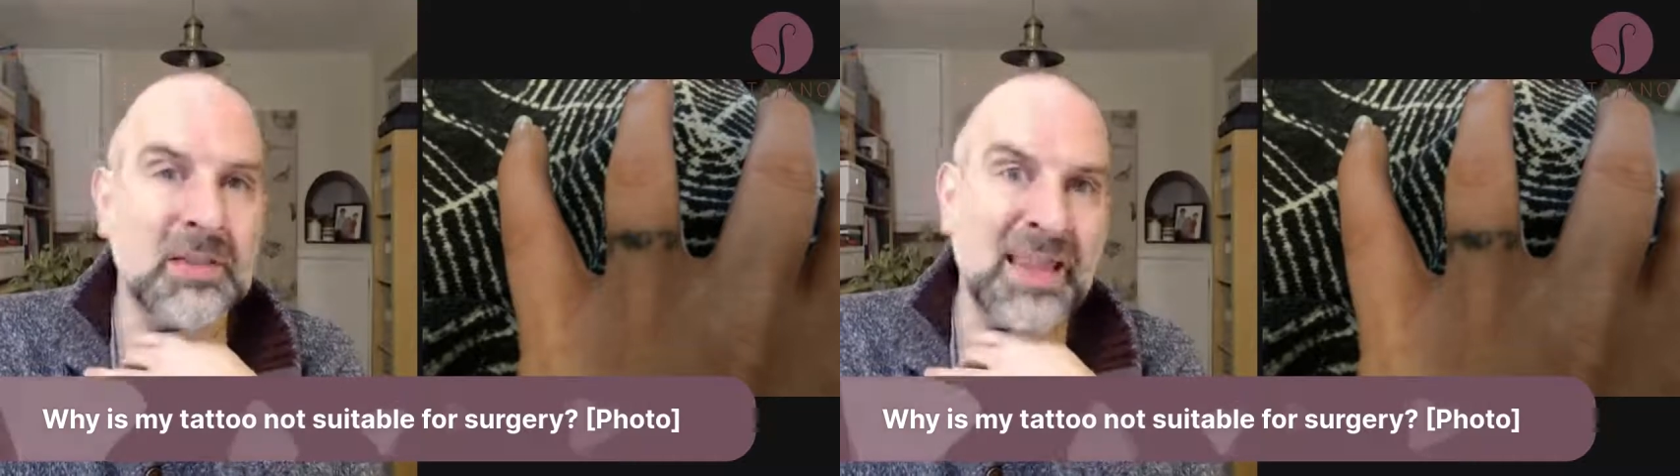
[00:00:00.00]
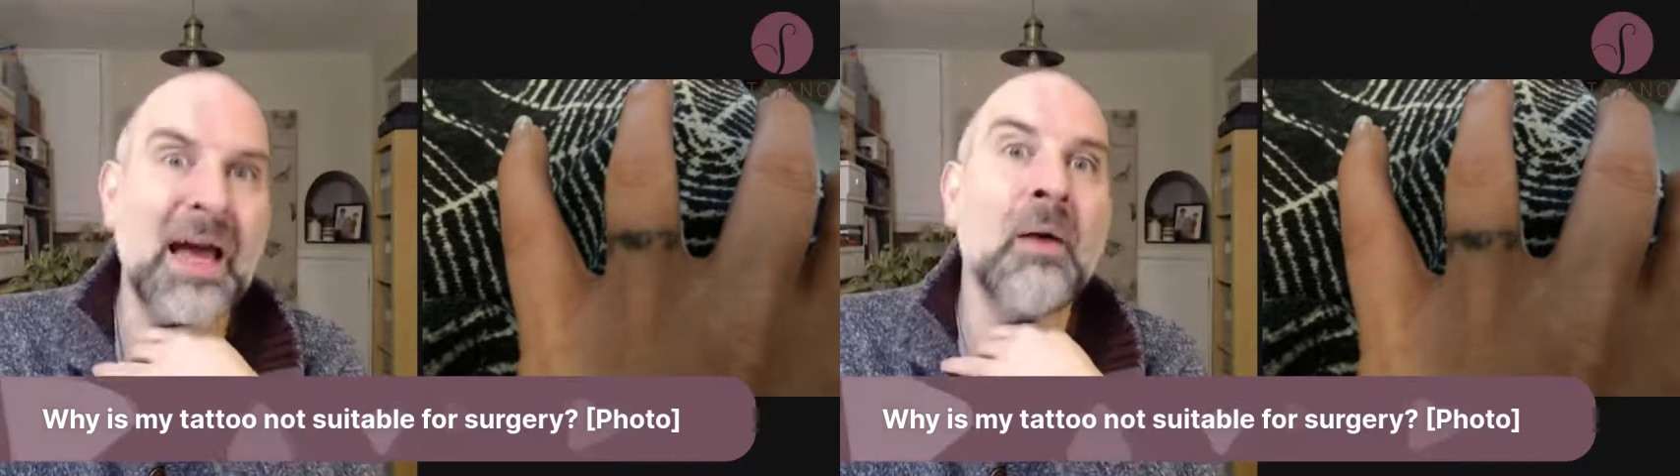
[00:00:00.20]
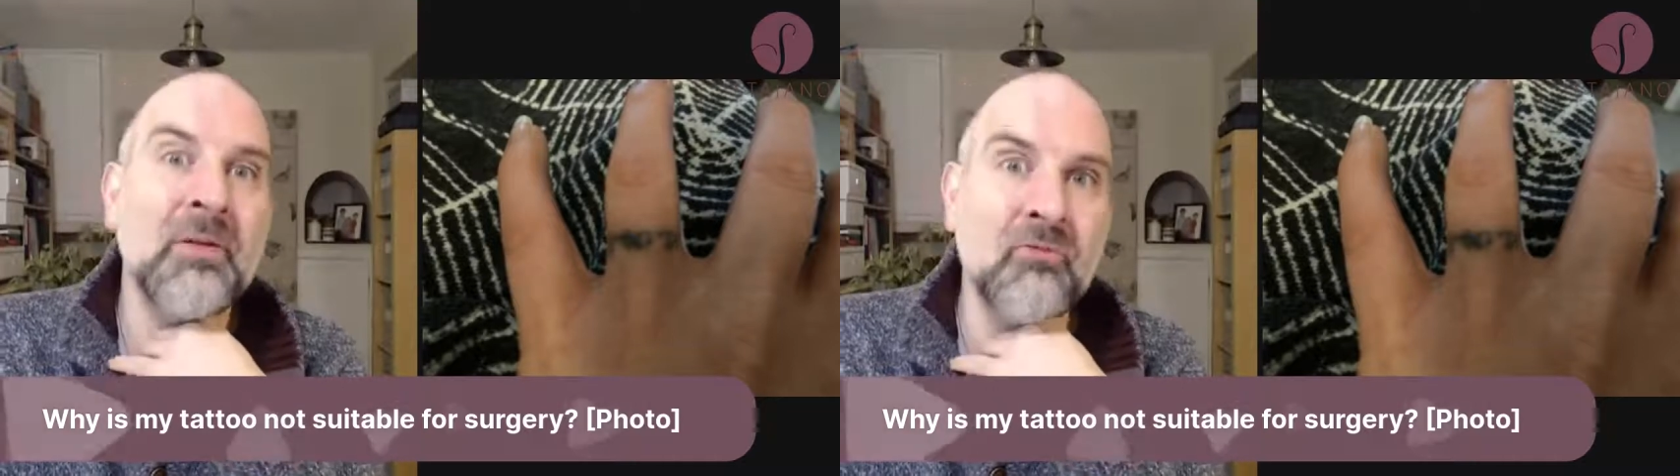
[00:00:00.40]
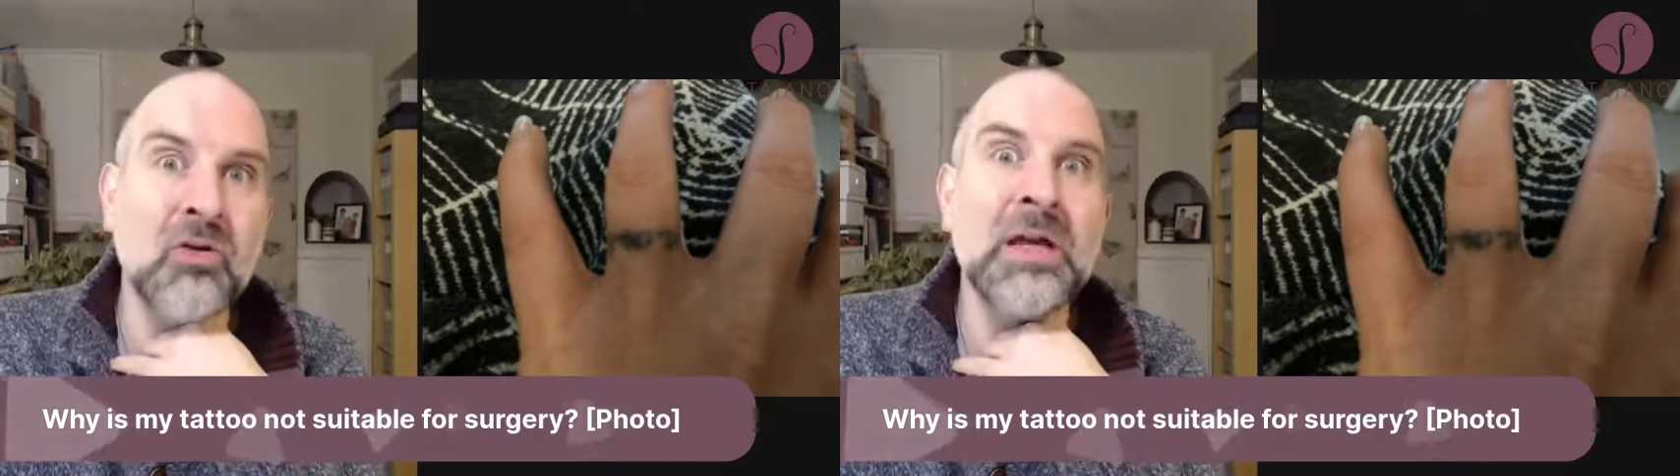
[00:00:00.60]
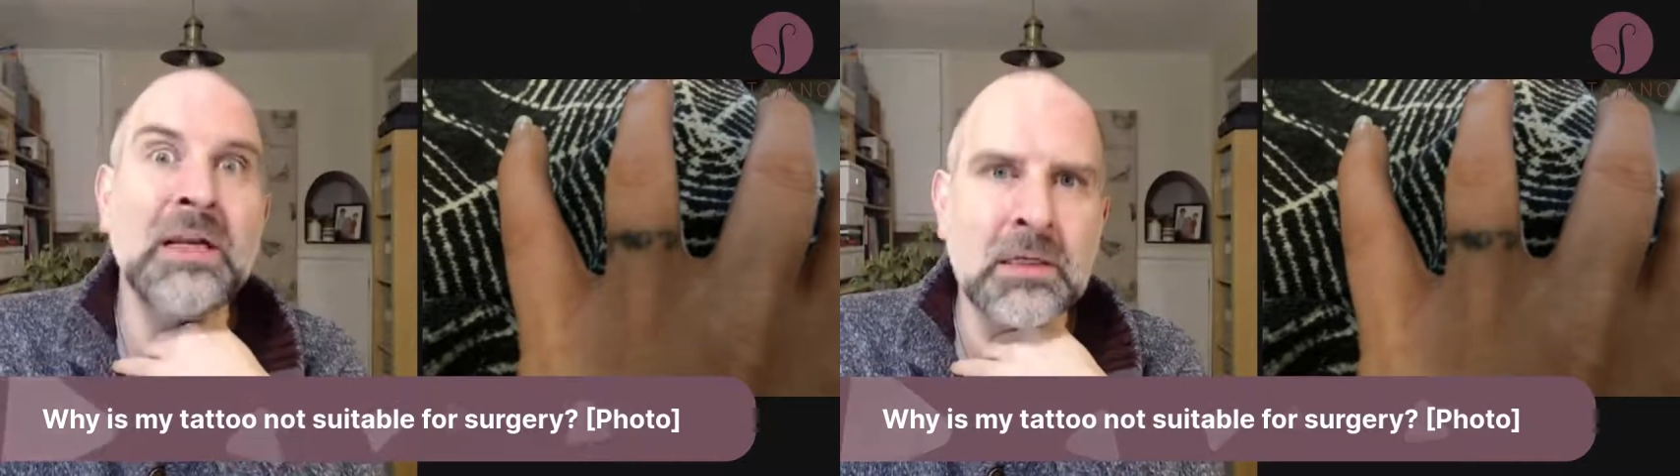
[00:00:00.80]
That would be
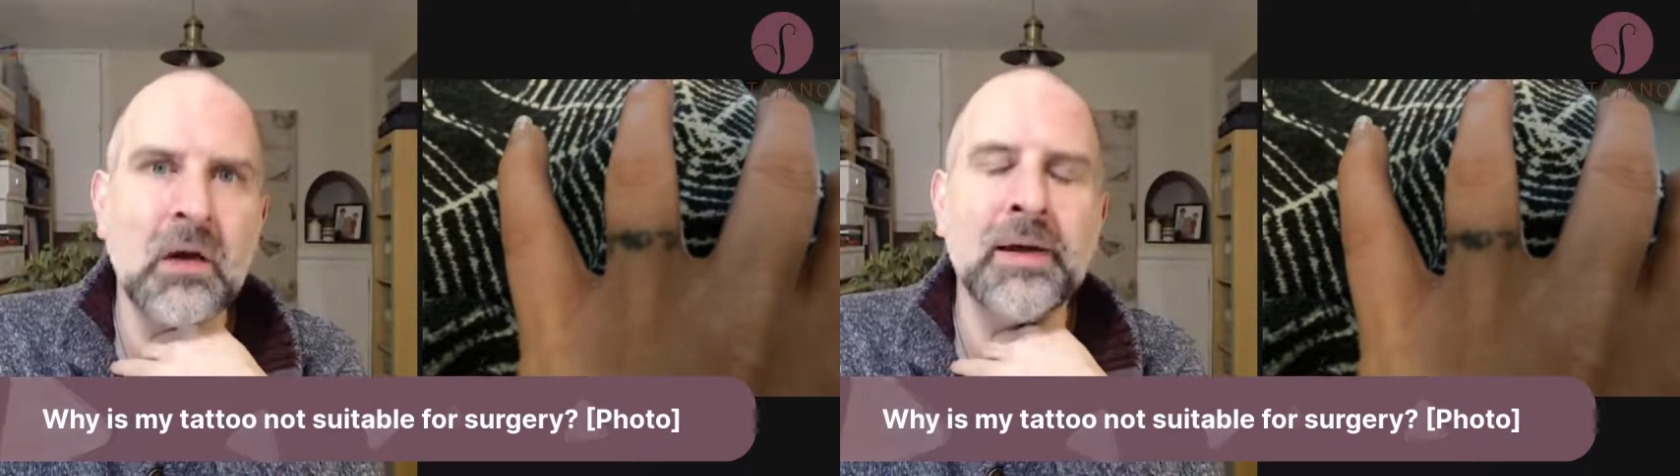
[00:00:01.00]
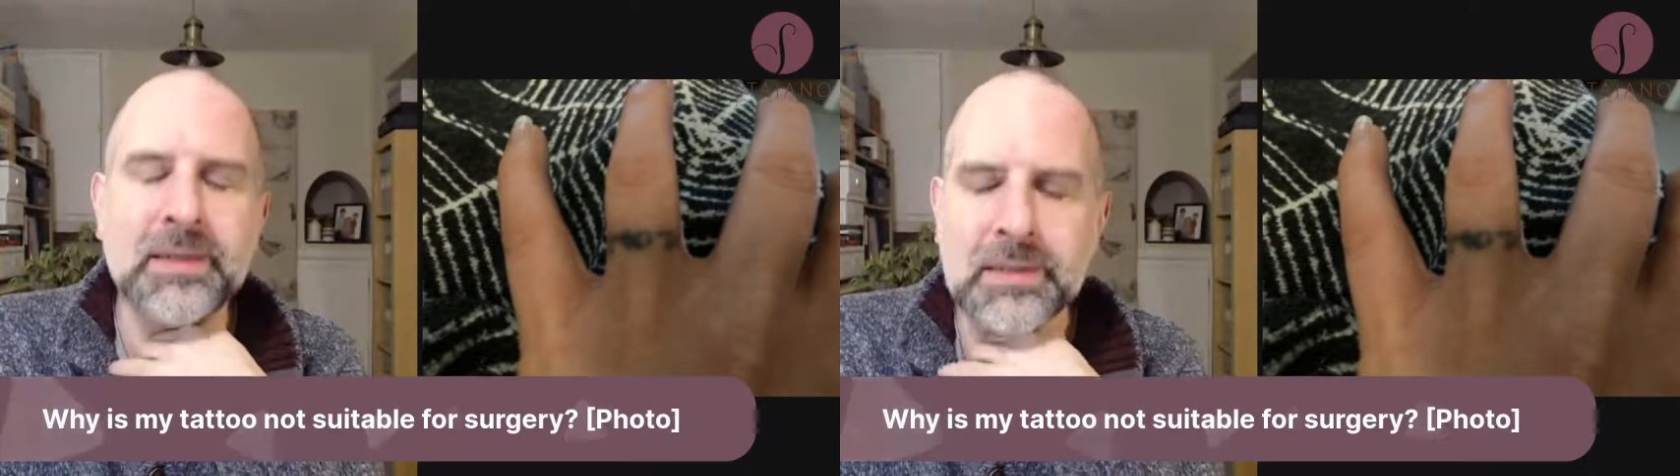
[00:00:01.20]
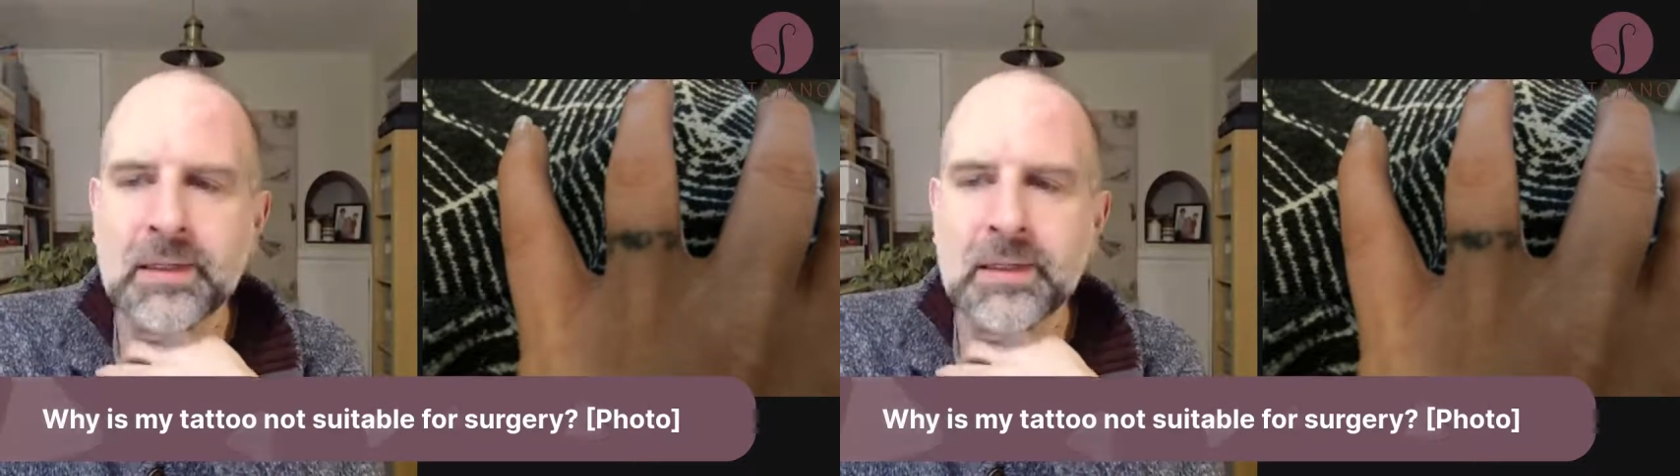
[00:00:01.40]
really tight.